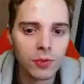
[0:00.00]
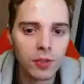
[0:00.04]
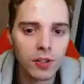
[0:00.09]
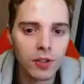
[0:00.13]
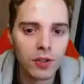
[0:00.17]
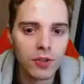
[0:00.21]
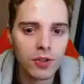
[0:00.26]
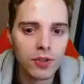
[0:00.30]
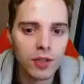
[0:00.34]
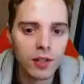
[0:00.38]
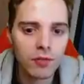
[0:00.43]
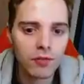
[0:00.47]
where
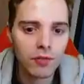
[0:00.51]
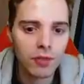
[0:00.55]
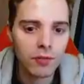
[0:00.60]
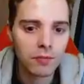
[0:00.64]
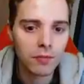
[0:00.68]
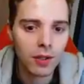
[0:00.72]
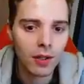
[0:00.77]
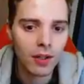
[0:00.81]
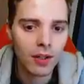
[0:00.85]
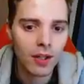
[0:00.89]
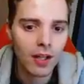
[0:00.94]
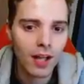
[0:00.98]
those came from,
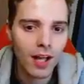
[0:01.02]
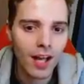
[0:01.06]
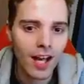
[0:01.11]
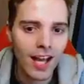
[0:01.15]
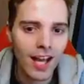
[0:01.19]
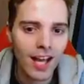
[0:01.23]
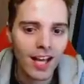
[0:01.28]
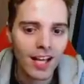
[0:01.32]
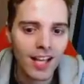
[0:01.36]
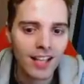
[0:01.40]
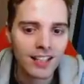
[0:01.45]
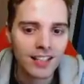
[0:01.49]
but
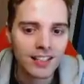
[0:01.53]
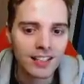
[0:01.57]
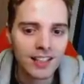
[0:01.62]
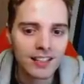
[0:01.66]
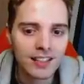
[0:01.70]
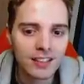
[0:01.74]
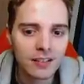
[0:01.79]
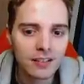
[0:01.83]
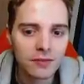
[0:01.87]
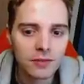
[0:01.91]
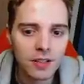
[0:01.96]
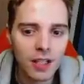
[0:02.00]
yeah,
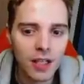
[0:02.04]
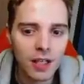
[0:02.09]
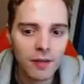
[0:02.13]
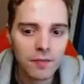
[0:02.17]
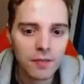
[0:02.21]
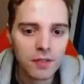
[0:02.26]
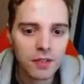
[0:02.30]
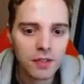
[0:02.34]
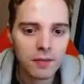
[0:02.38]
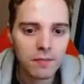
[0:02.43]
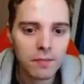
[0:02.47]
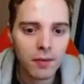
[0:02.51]

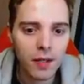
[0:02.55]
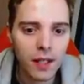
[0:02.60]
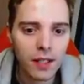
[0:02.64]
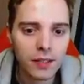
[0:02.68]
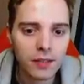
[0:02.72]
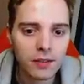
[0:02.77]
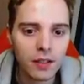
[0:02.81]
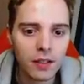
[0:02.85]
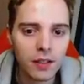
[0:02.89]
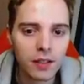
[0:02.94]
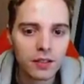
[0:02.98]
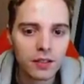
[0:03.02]
sometimes the prize
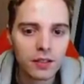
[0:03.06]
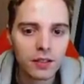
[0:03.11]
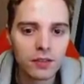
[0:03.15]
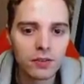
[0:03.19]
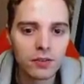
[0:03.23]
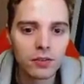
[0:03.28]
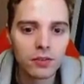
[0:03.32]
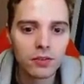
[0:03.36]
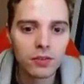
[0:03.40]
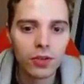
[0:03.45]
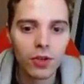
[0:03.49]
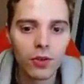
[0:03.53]
cards
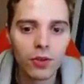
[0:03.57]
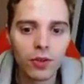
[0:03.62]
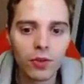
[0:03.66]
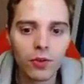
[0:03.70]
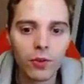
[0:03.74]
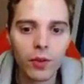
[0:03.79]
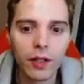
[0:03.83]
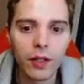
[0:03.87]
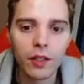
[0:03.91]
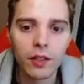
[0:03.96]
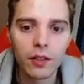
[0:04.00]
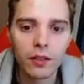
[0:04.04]
don't go your
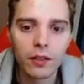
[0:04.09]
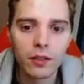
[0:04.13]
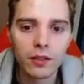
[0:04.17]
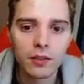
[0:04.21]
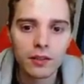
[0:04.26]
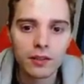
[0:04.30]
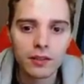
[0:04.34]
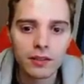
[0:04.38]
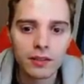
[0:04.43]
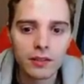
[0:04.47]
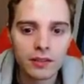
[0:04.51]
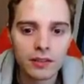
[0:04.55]
way.
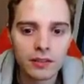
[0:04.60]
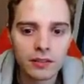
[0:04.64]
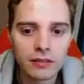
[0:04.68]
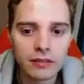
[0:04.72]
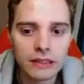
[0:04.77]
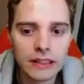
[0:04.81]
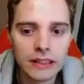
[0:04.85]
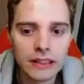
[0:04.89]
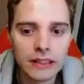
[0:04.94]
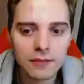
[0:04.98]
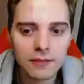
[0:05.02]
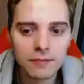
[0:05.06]

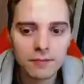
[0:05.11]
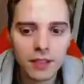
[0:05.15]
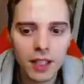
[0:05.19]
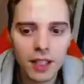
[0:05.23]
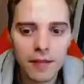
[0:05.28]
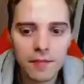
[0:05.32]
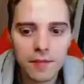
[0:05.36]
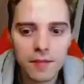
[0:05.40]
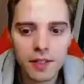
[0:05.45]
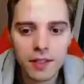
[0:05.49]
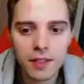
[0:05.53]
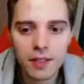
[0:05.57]

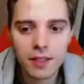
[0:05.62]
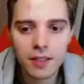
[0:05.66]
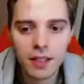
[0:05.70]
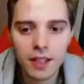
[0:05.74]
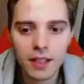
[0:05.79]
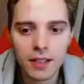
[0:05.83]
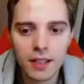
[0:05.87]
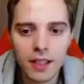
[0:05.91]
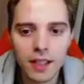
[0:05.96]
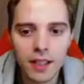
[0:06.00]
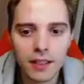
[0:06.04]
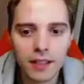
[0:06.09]
Sometimes it is
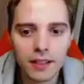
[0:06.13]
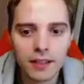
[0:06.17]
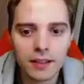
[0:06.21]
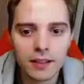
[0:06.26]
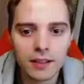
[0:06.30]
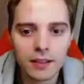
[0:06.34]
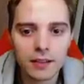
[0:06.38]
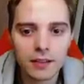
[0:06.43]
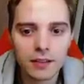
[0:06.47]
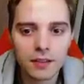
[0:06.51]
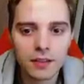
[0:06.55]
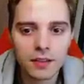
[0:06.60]
like that.
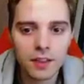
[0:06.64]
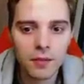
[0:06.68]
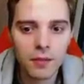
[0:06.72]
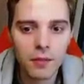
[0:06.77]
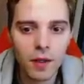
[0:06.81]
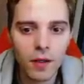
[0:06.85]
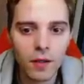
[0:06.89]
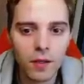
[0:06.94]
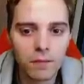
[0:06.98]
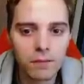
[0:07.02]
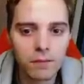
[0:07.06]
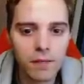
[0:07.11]
Come
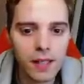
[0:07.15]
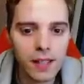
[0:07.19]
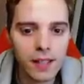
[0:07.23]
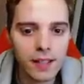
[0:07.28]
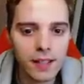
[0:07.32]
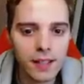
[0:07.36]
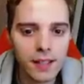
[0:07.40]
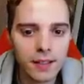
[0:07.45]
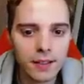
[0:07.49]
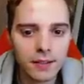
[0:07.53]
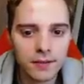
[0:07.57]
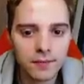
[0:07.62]
on,
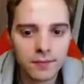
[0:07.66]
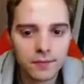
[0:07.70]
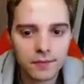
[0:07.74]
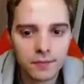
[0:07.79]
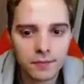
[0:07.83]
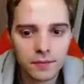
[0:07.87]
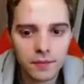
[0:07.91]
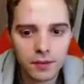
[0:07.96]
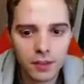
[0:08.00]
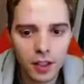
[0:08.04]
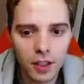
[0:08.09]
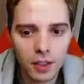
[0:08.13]
man!
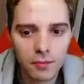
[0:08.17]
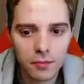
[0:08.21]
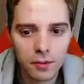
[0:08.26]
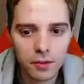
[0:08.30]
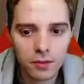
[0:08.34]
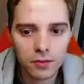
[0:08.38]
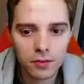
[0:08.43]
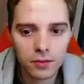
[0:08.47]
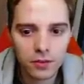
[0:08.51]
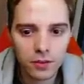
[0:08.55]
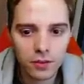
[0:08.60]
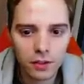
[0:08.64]
Air
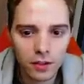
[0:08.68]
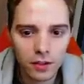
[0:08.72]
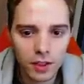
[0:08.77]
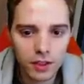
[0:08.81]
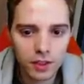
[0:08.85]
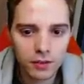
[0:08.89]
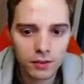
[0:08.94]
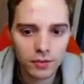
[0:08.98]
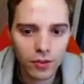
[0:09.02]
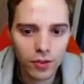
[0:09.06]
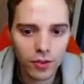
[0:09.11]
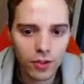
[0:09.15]
Balloon, lots
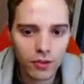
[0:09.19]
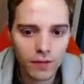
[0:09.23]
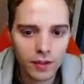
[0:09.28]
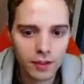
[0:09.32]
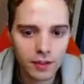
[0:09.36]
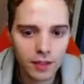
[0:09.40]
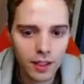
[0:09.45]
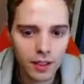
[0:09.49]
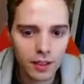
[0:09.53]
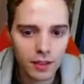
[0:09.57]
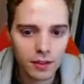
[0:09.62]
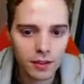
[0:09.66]
of Urna
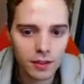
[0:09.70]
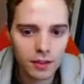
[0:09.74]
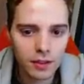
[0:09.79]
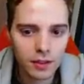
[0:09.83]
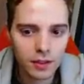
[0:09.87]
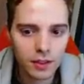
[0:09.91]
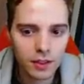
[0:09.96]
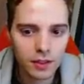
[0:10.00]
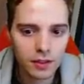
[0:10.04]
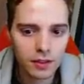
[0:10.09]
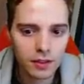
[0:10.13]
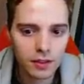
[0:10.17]
Vitalities,
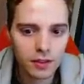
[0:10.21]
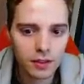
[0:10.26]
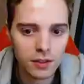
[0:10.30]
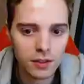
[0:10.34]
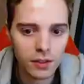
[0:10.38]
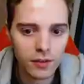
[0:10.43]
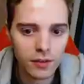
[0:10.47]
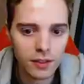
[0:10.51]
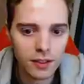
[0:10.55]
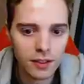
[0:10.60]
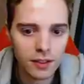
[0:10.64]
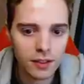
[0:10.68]
that's
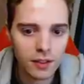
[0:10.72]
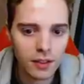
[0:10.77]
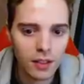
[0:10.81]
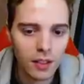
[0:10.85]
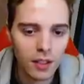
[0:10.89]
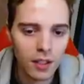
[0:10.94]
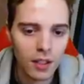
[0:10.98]
interesting.